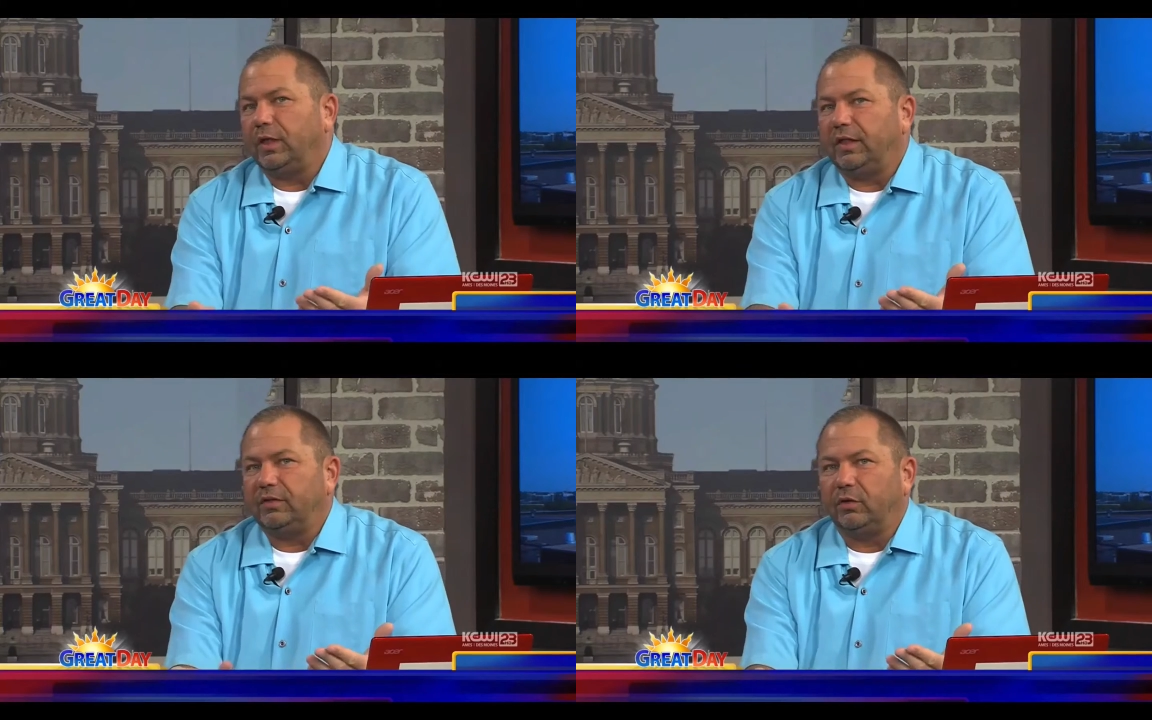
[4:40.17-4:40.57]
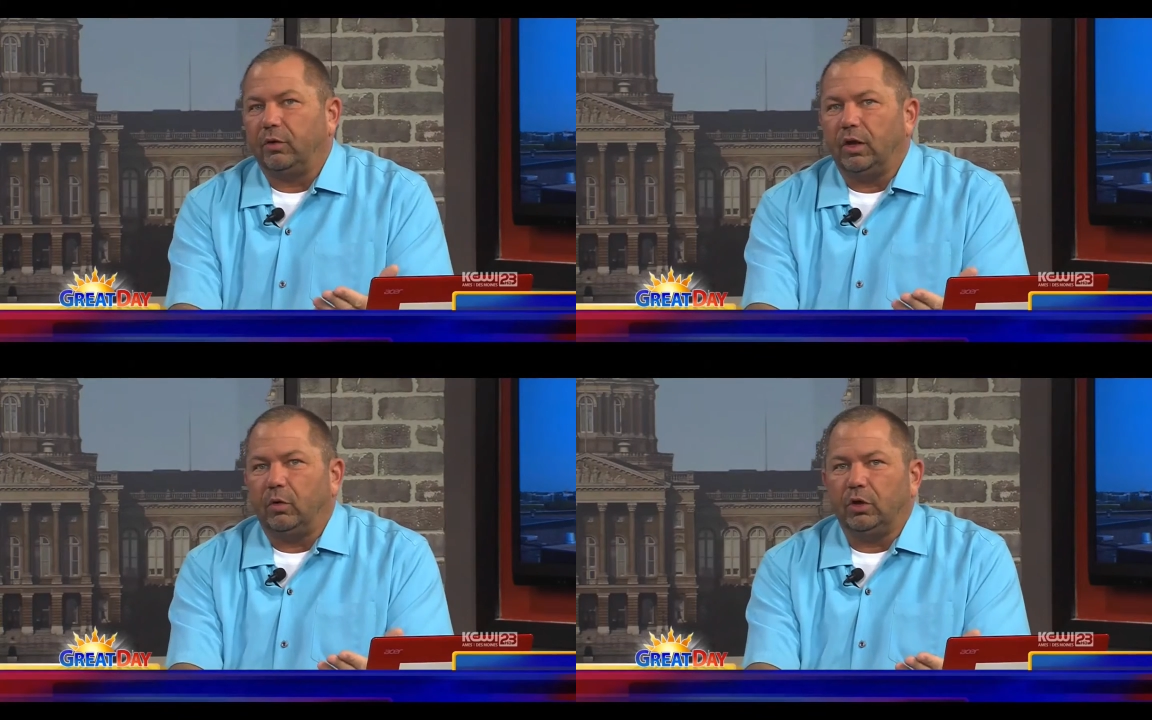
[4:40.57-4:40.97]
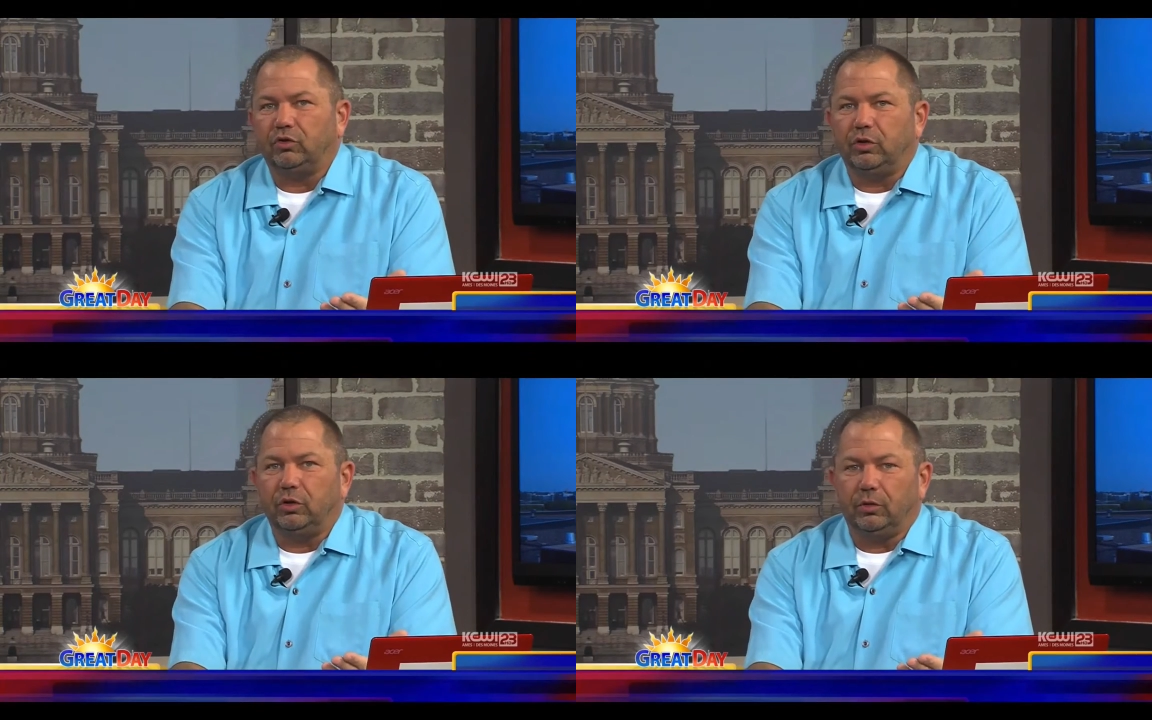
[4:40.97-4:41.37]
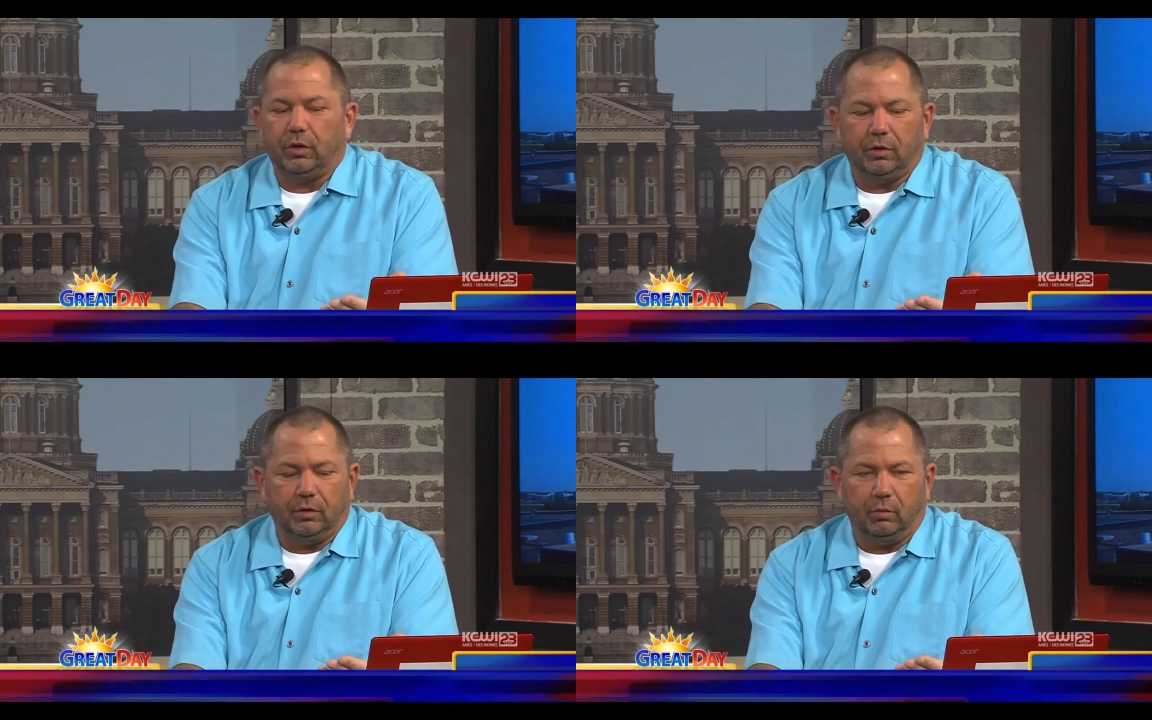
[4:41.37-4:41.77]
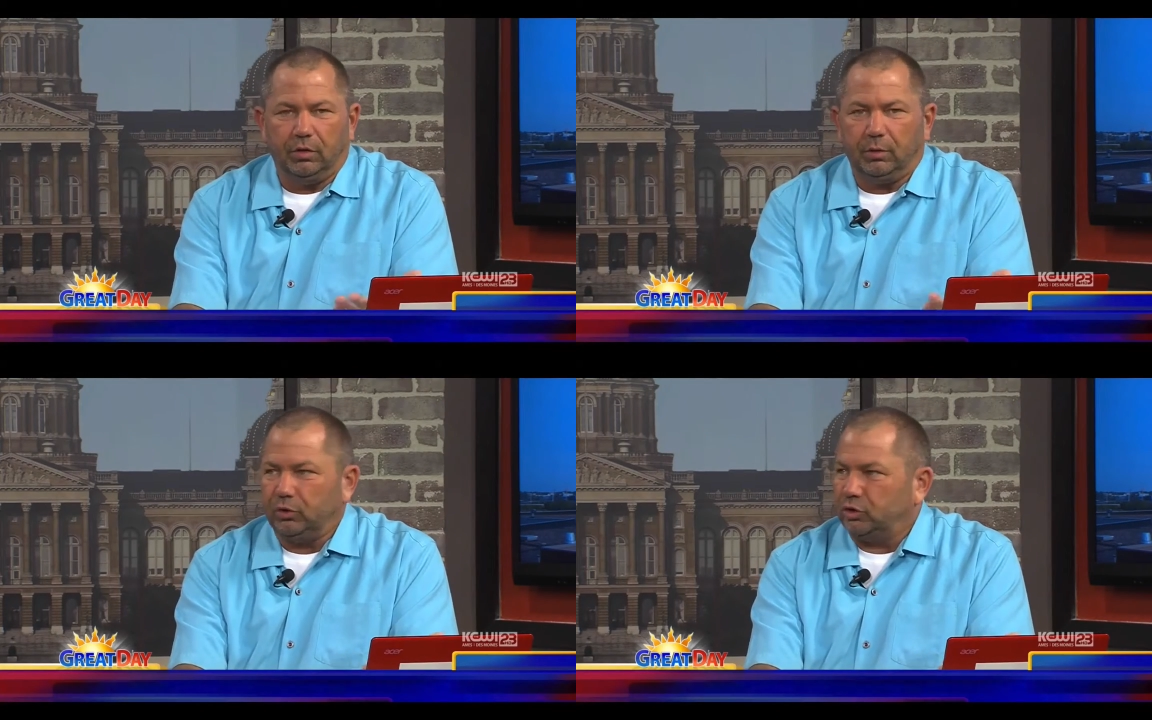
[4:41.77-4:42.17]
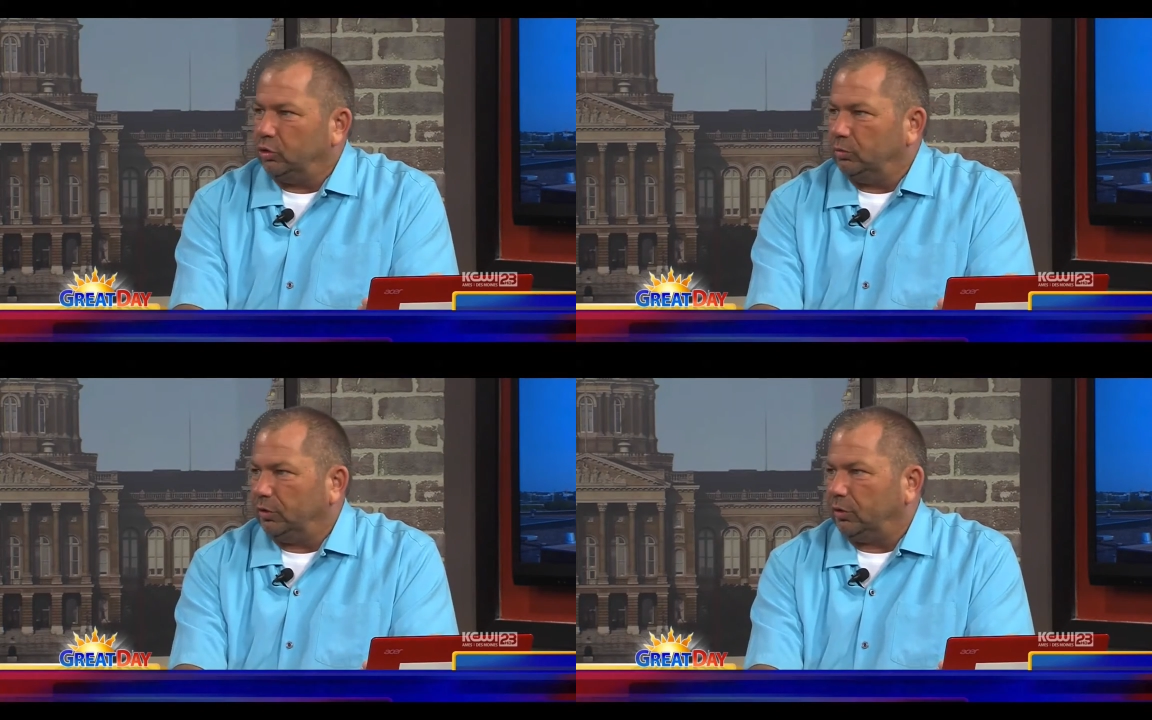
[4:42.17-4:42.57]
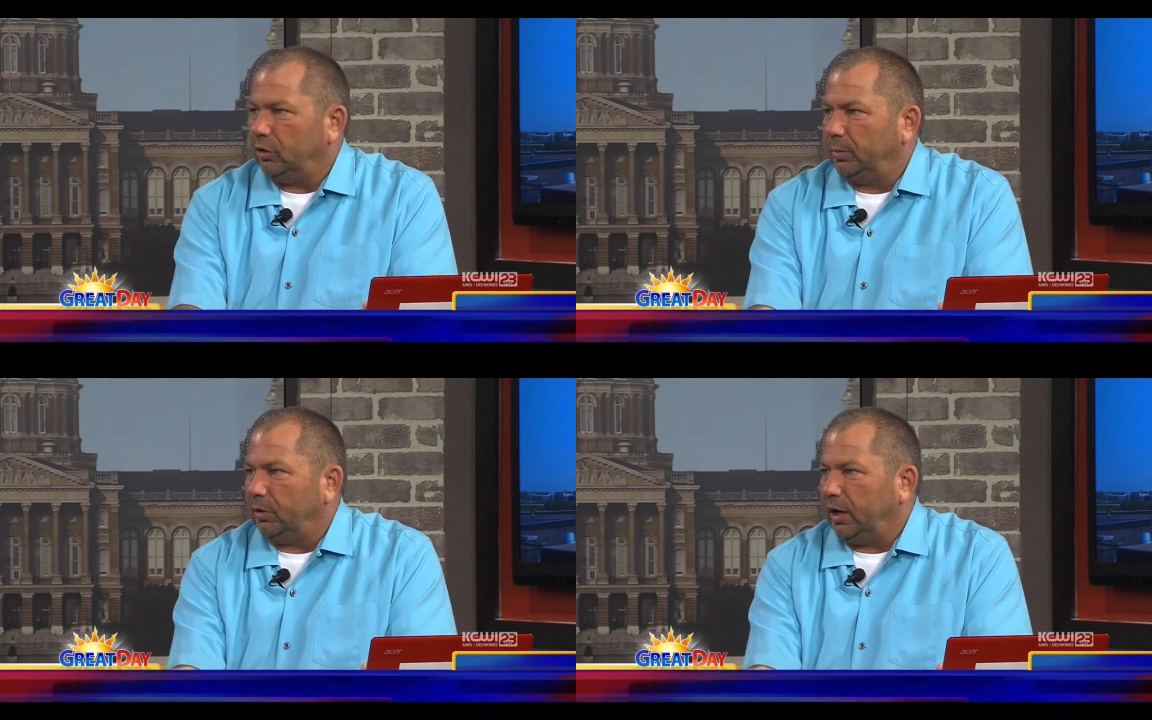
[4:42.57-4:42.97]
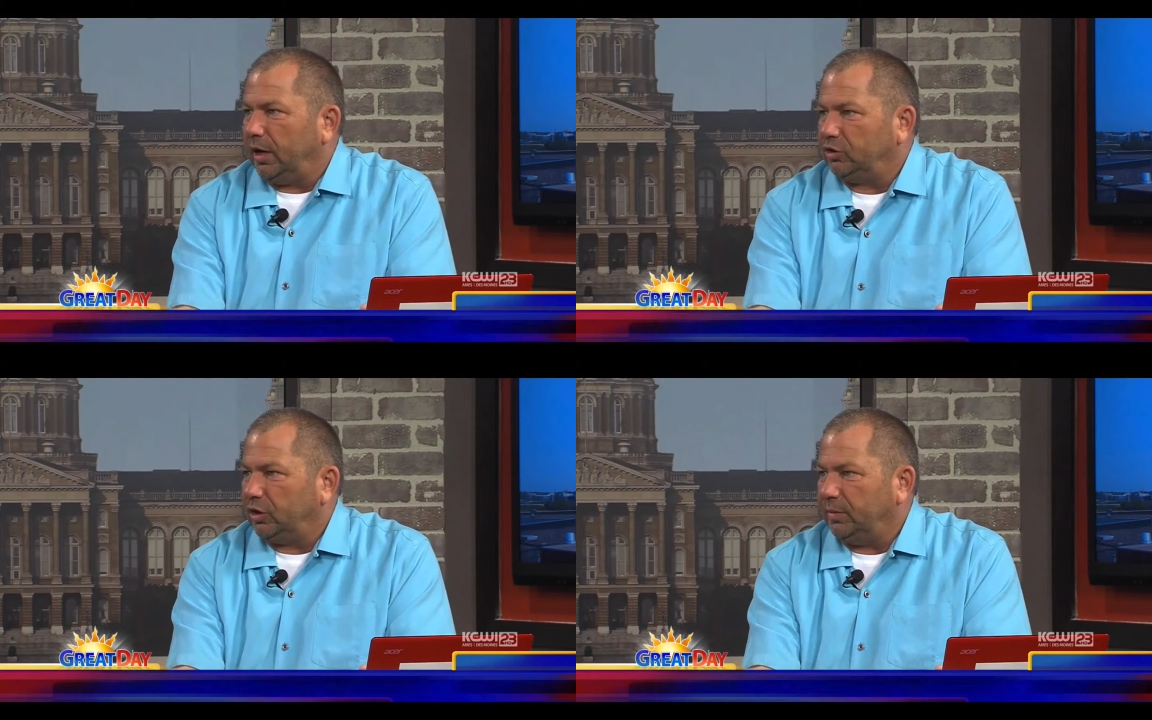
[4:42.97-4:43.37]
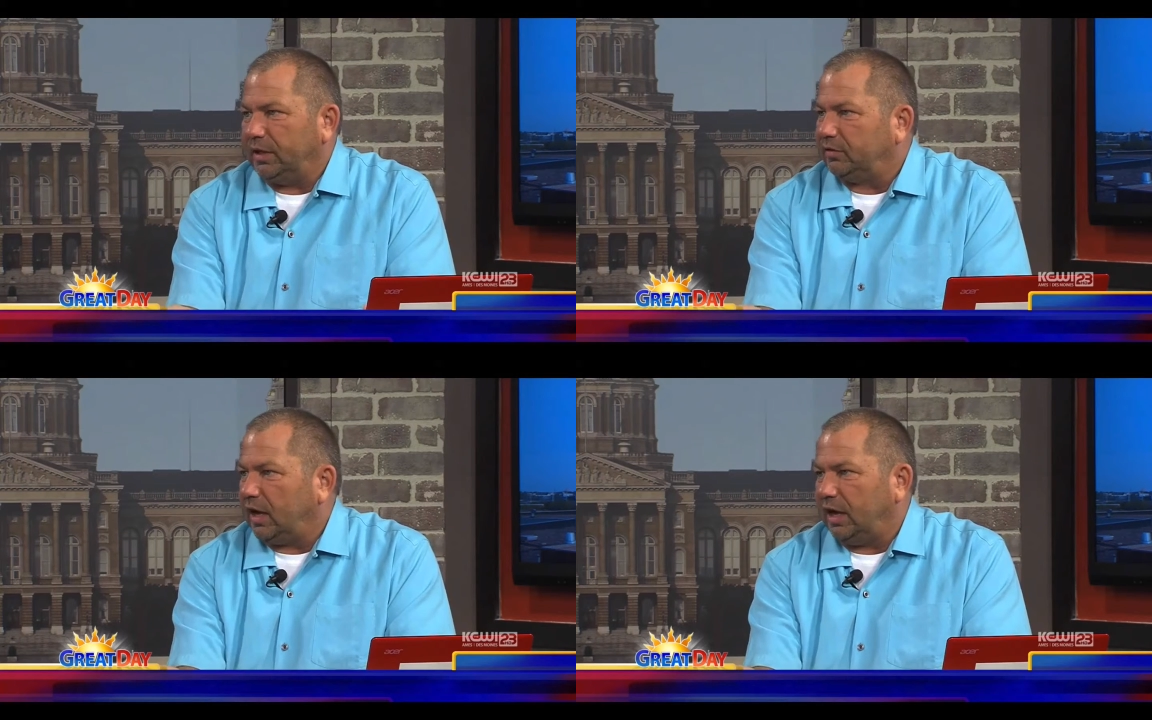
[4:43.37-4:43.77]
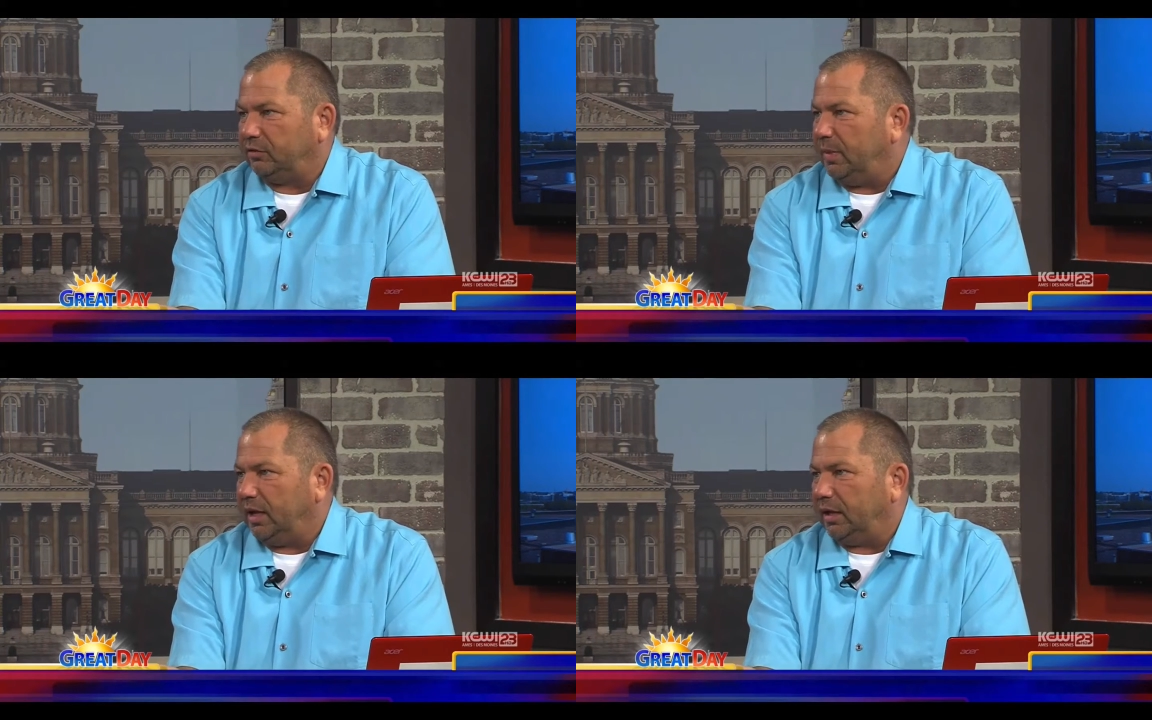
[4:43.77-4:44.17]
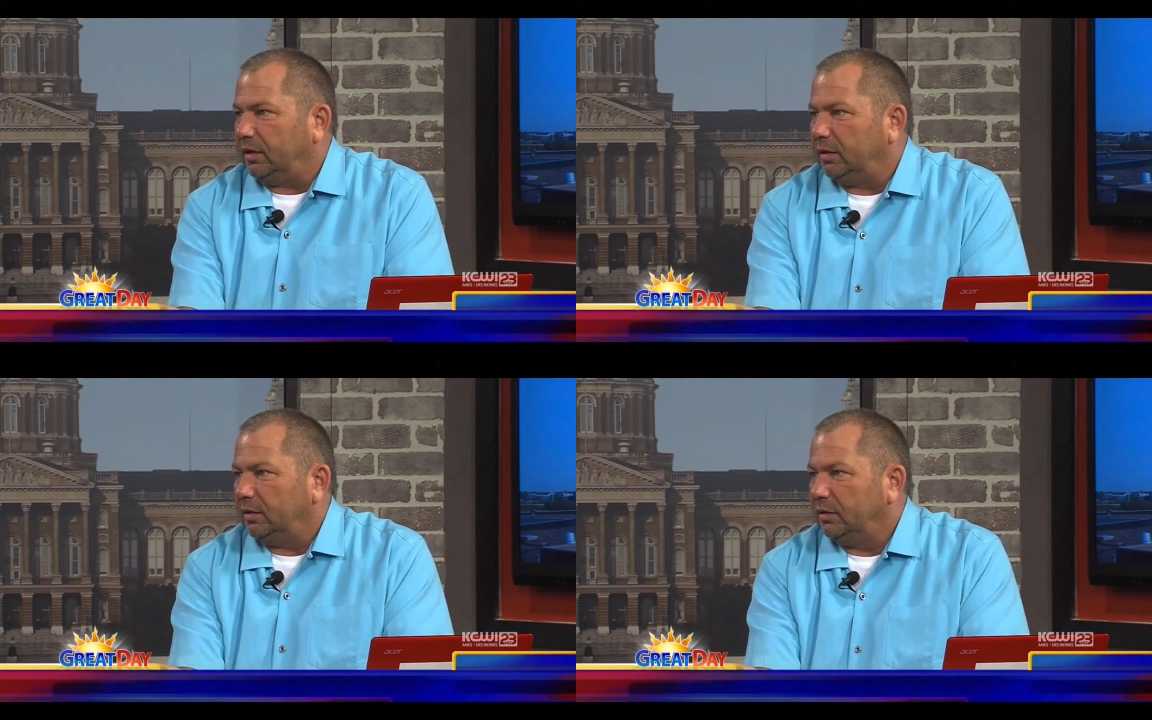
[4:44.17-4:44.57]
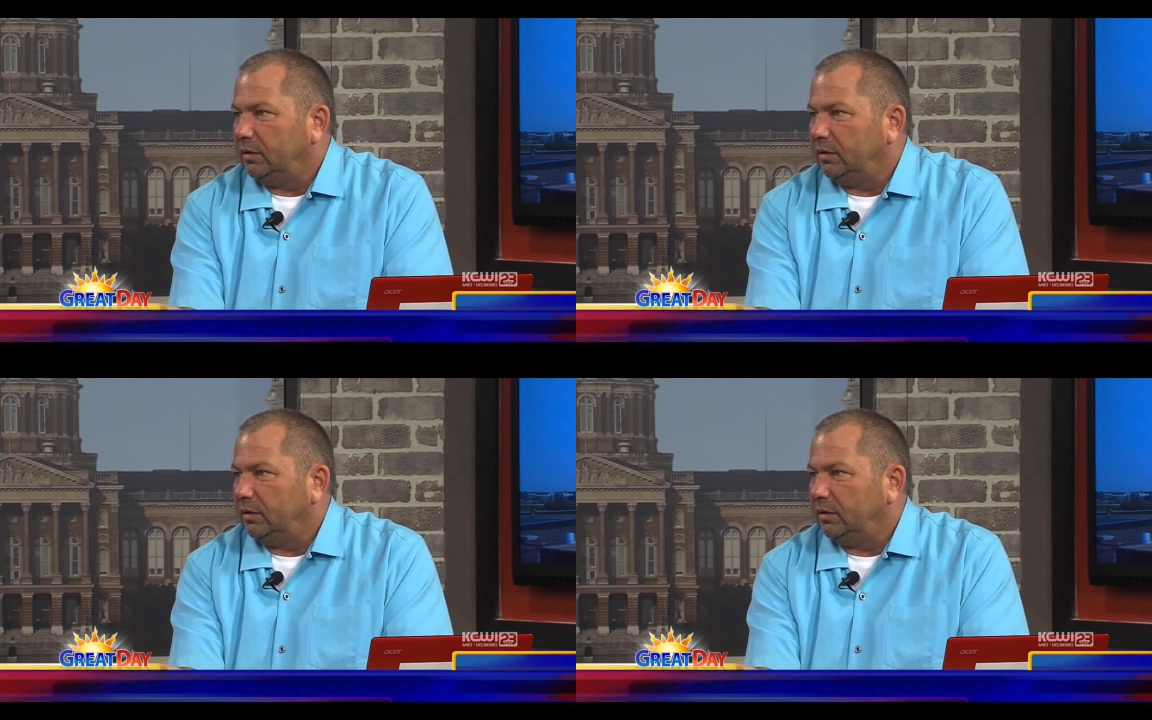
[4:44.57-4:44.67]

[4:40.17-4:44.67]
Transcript: That's a great question. The one that we showed with the curb rash, I mean, that's cosmetic.